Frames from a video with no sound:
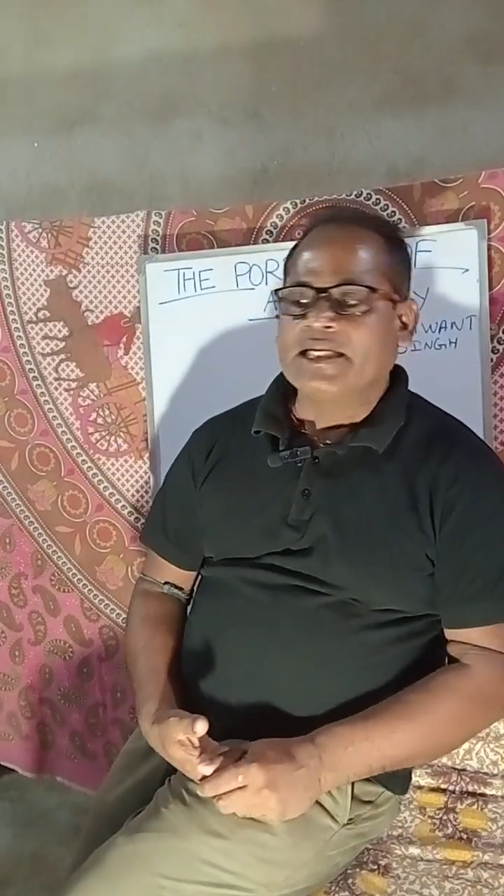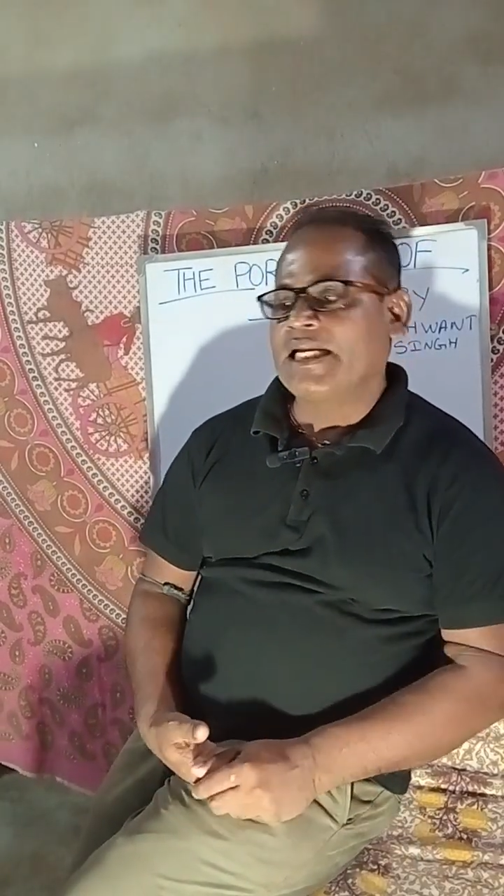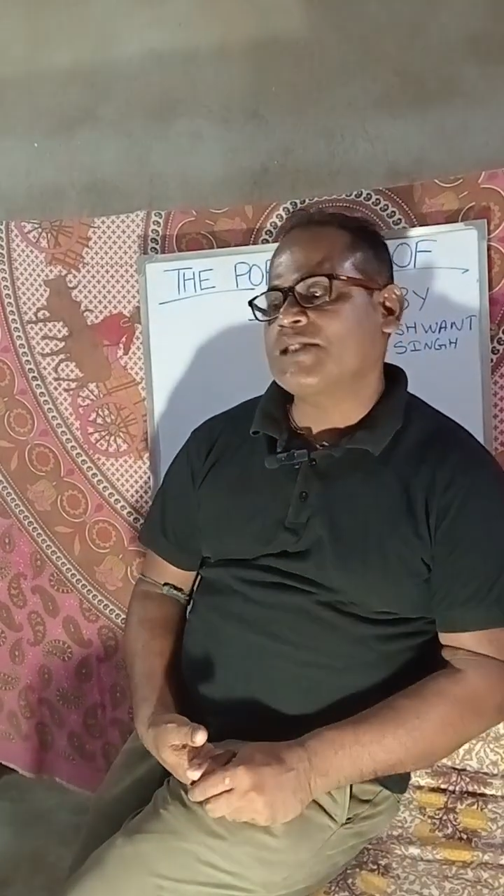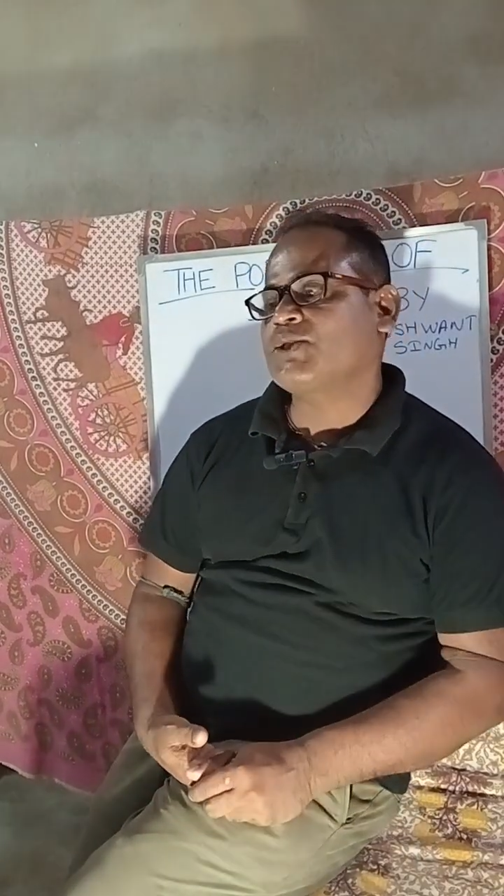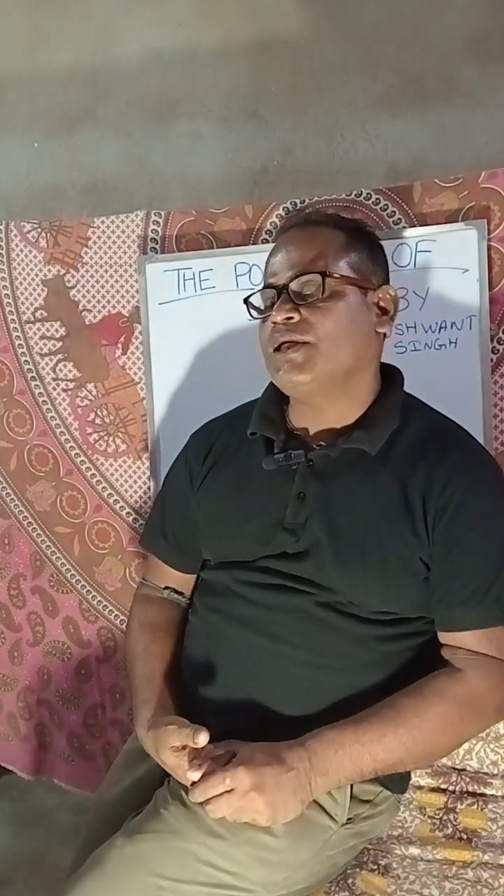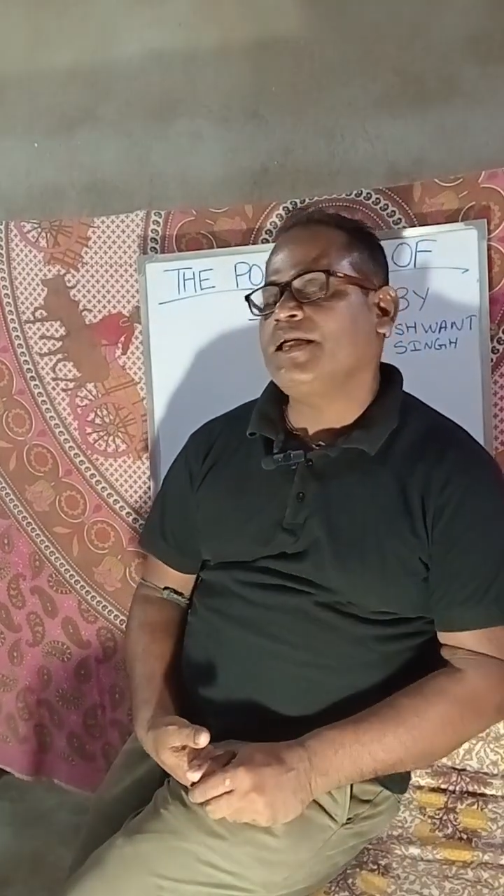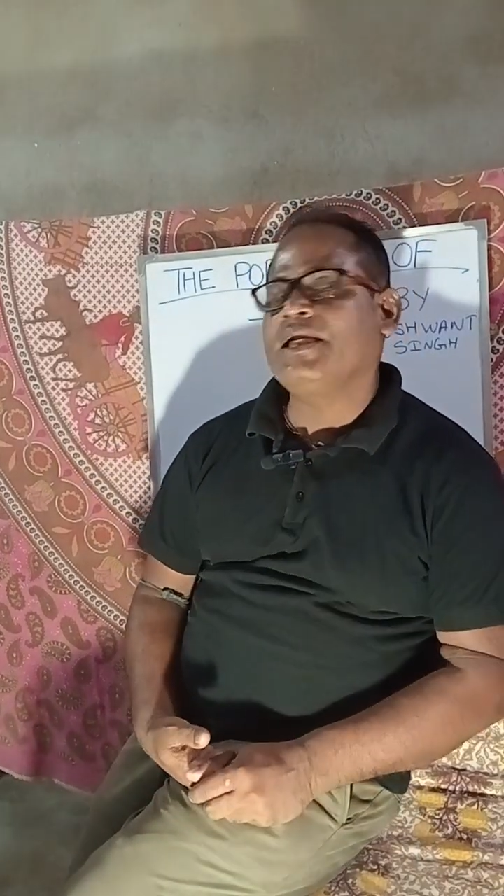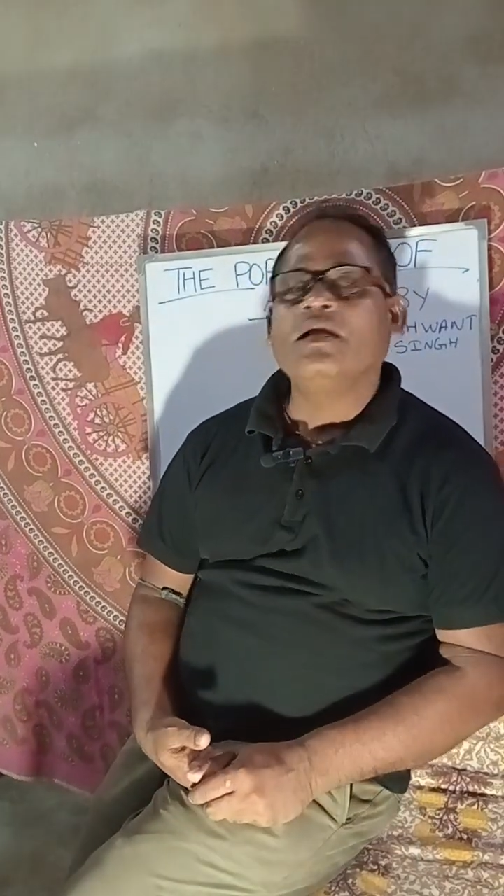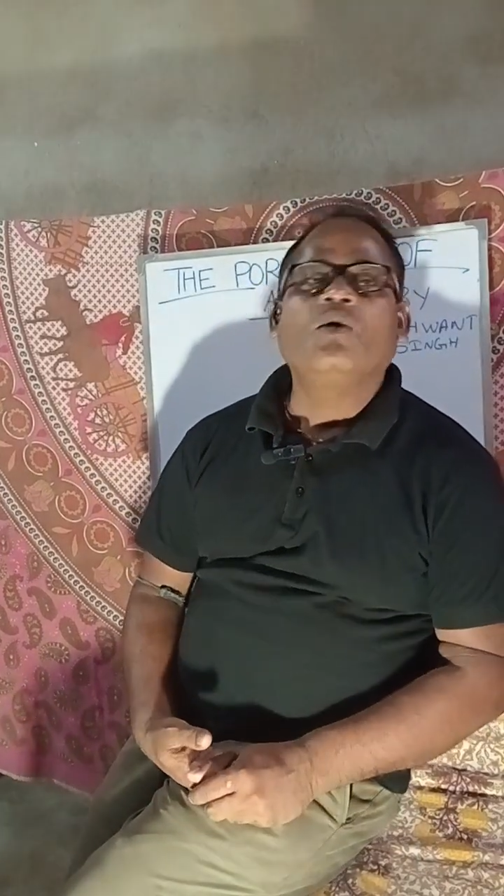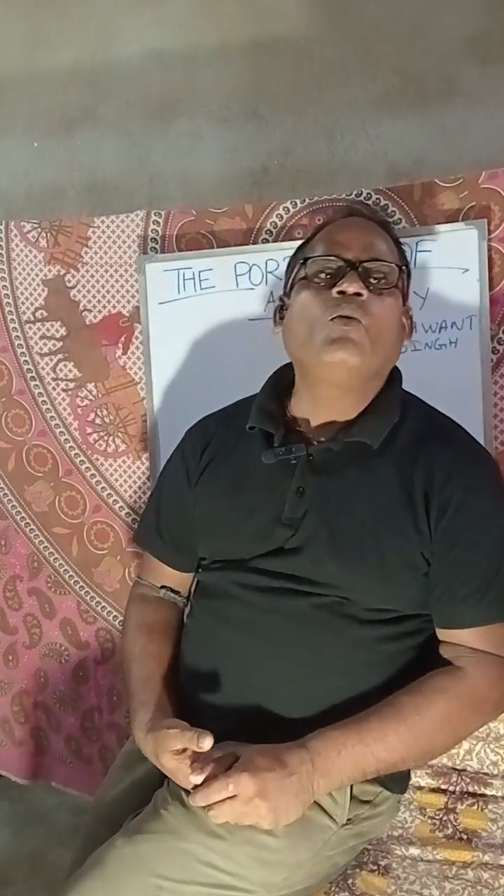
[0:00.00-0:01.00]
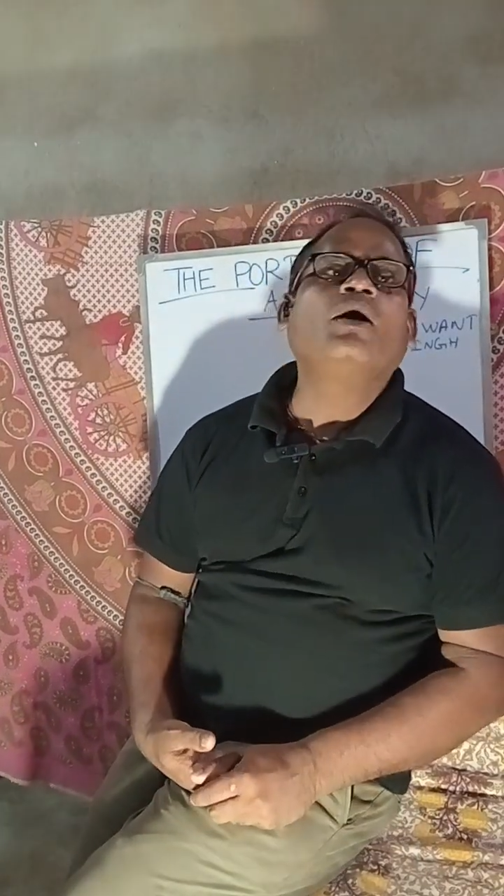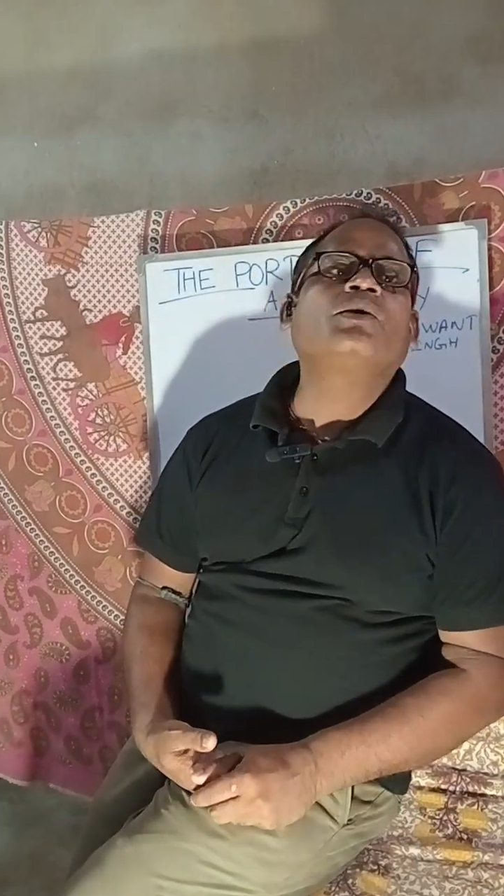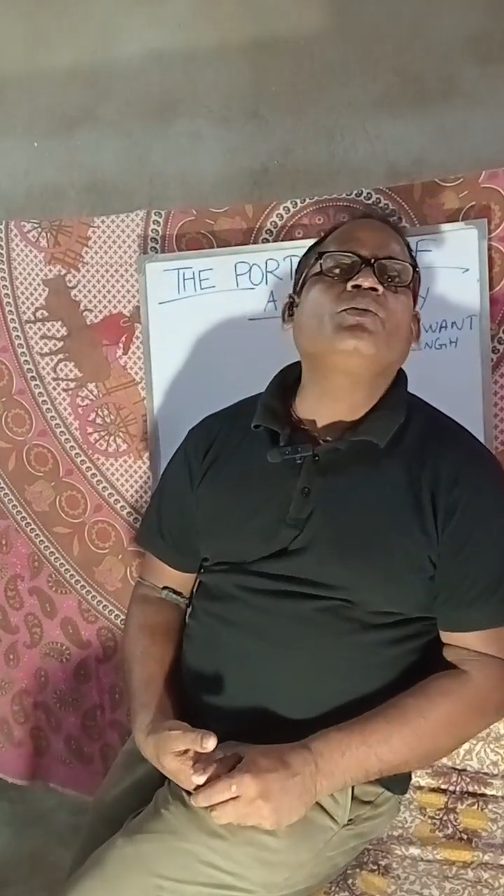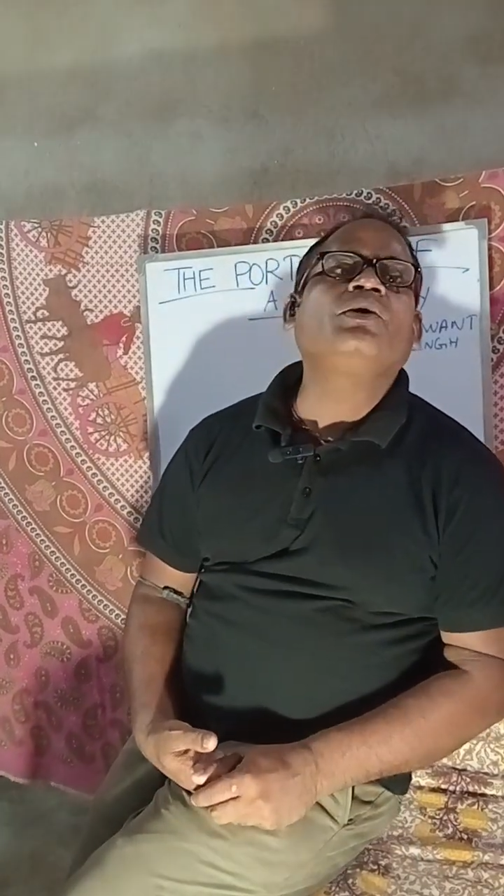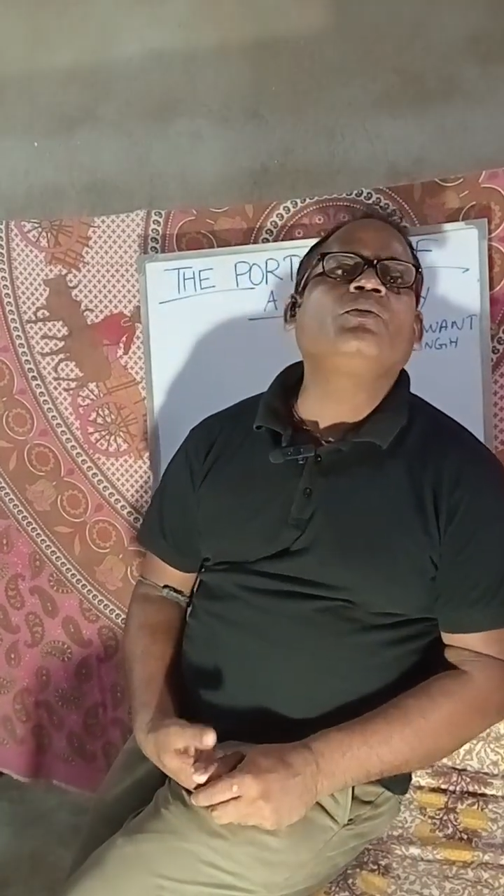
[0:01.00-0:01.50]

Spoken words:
naturally, what